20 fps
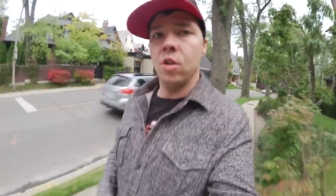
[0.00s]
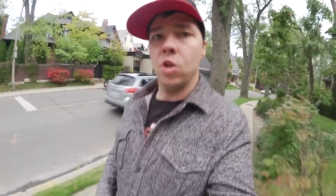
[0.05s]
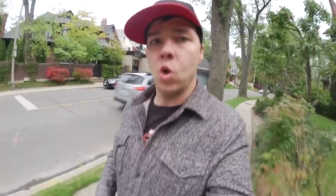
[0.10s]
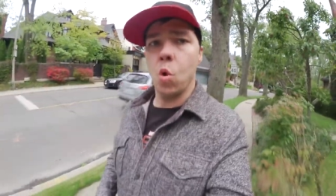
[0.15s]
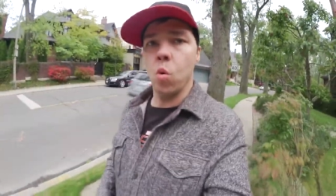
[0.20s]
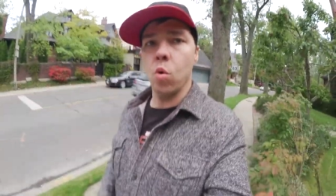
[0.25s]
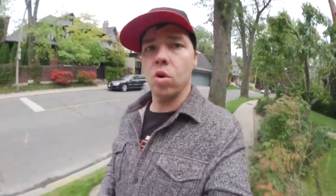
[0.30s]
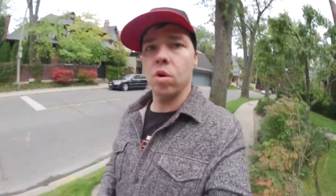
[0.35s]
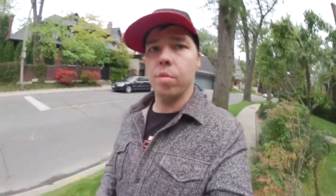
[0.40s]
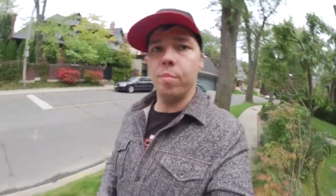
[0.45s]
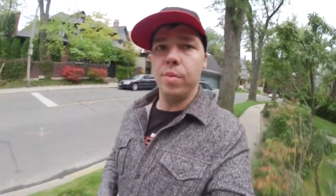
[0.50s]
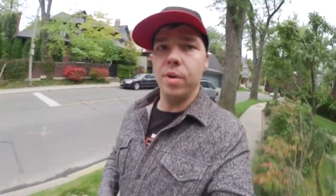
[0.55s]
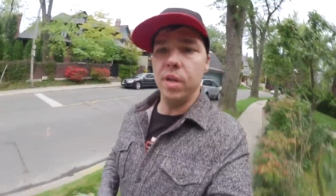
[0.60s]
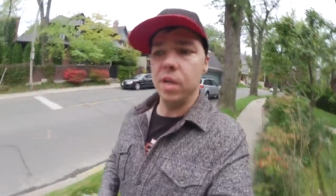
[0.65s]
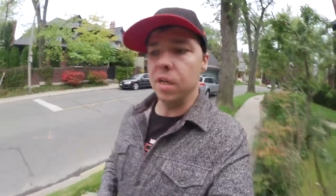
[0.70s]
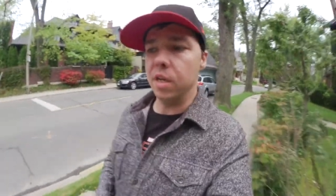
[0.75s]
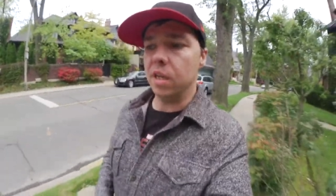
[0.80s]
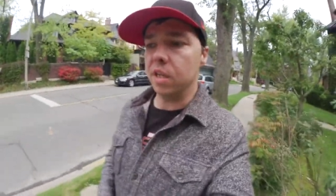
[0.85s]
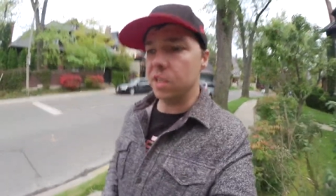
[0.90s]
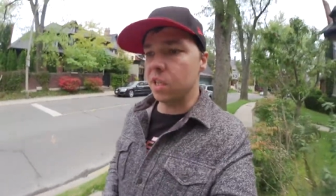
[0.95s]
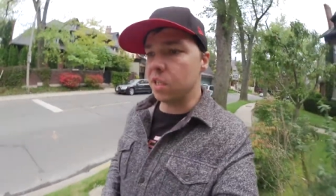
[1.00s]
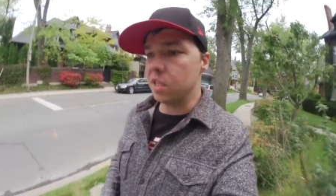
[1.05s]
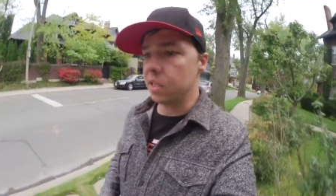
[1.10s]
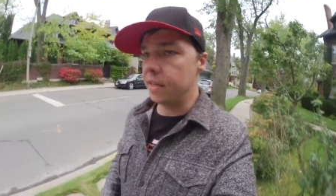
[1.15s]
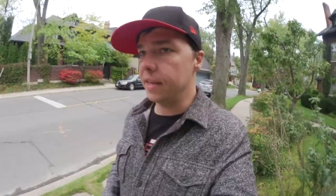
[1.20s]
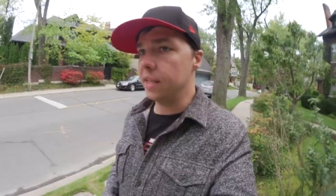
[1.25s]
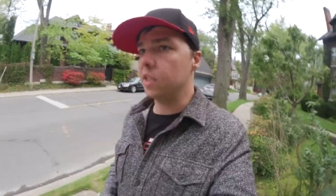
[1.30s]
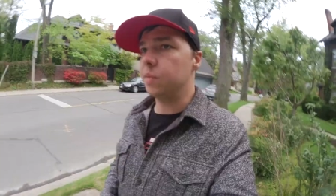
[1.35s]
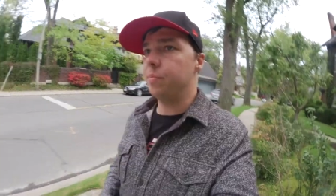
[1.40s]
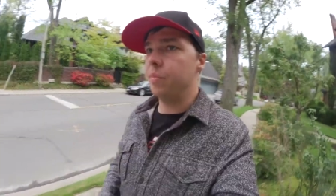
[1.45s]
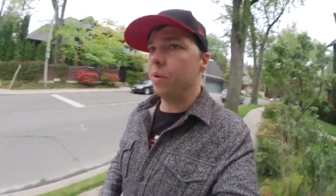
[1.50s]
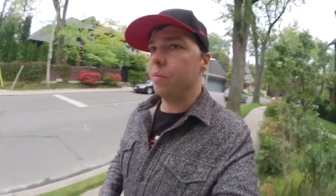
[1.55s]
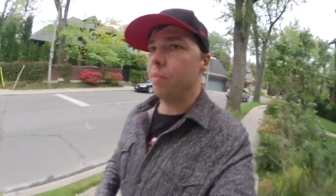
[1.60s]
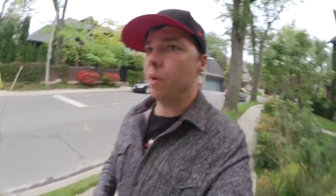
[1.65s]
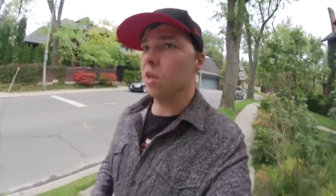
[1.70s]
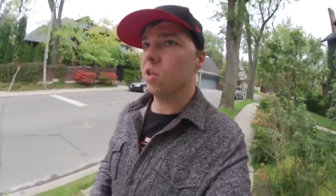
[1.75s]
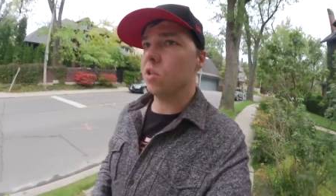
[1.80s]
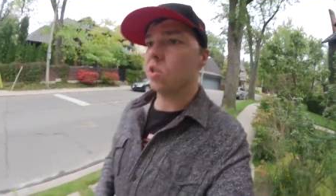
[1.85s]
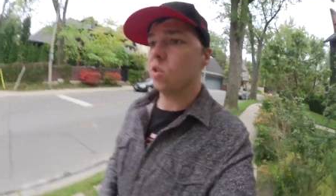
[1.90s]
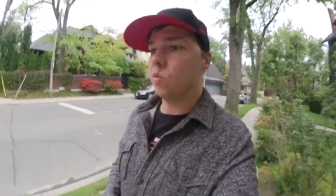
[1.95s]
$250,000, because that's the next big
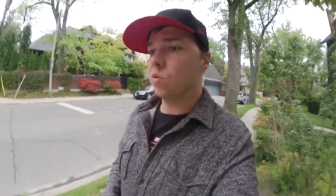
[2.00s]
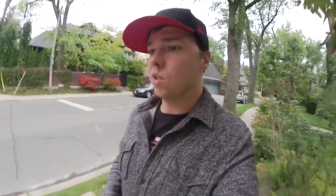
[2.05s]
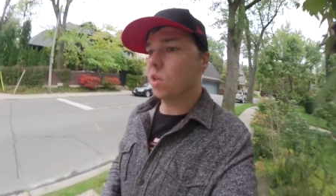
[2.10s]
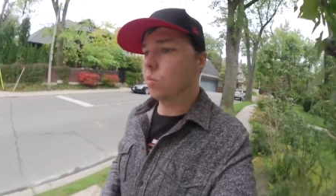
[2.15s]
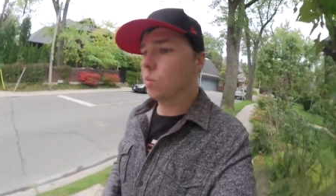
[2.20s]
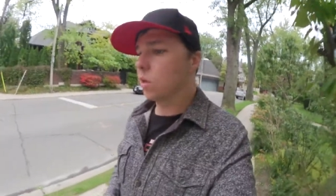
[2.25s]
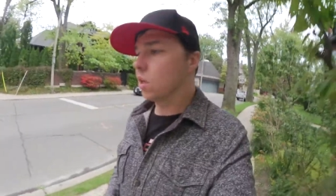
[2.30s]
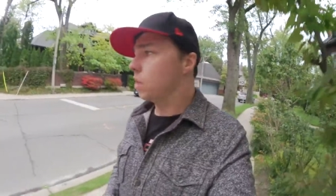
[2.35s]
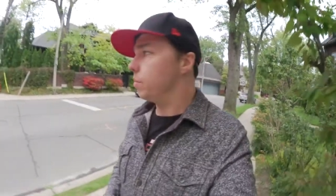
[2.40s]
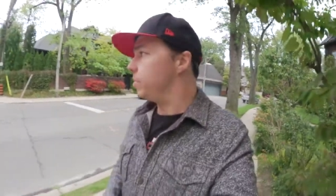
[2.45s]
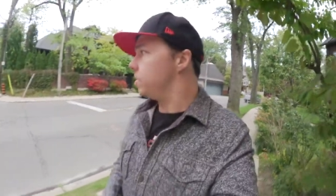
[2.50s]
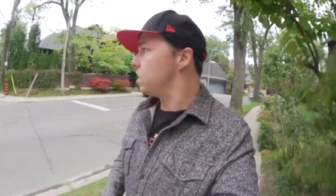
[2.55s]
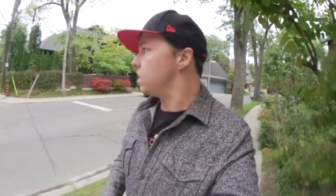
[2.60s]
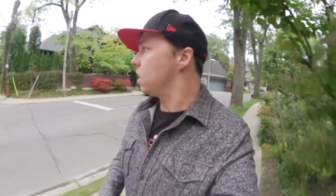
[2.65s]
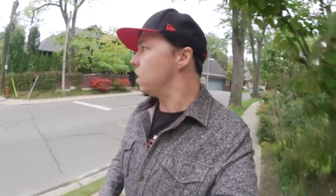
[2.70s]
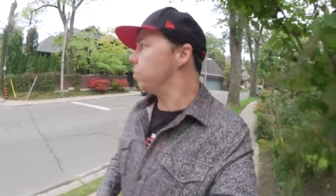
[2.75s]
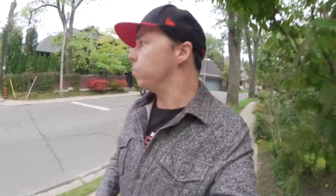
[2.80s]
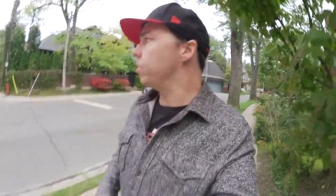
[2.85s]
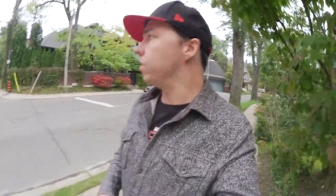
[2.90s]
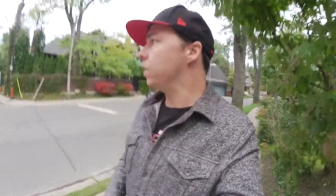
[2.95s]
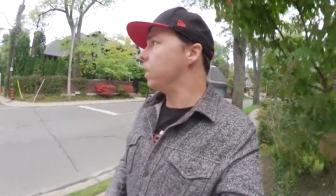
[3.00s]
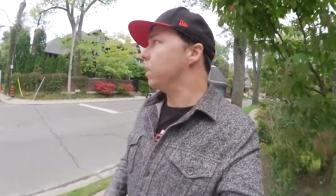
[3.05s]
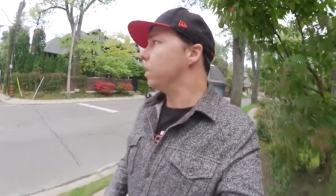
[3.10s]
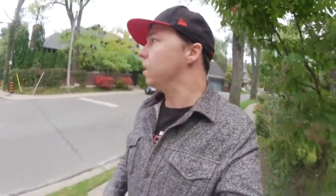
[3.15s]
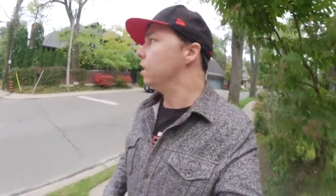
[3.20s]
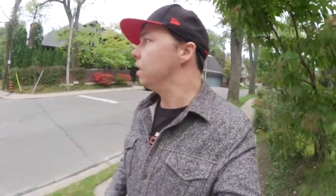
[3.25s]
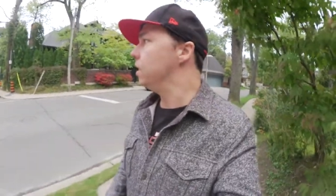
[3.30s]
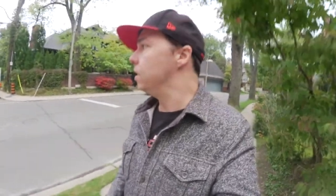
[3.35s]
milestone thing we're going to be celebrating.